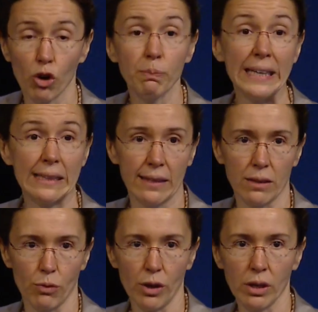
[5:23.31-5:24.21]
complete
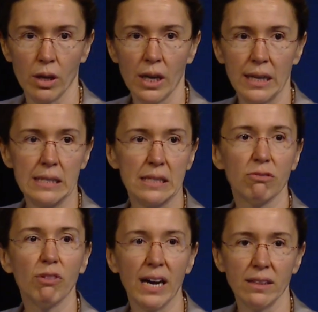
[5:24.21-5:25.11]
network is the
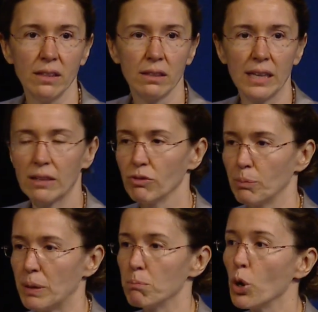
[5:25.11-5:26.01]
one that will
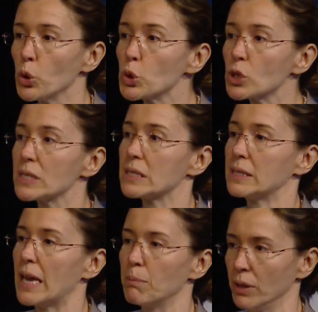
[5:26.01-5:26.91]
be most
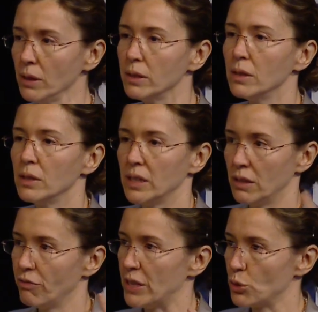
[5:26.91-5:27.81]
stable in
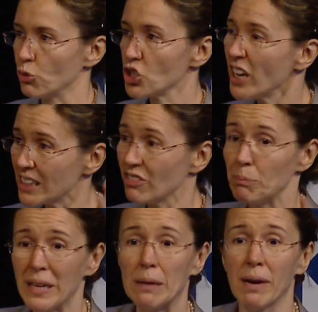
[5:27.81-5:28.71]
the face of shock, it will
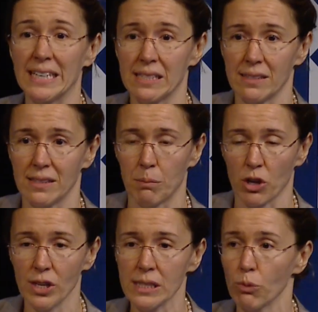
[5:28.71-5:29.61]
minimize systemic risk.